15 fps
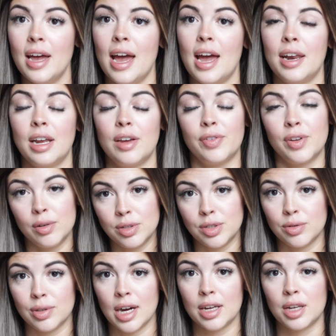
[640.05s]
And if you
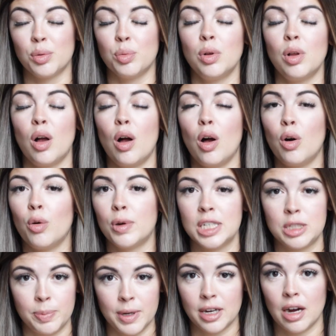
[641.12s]
do that, you will
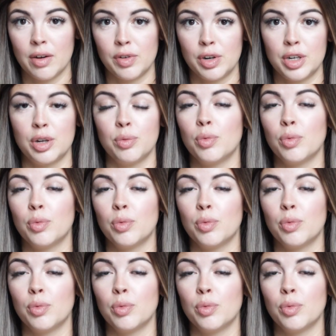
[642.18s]
always be covered.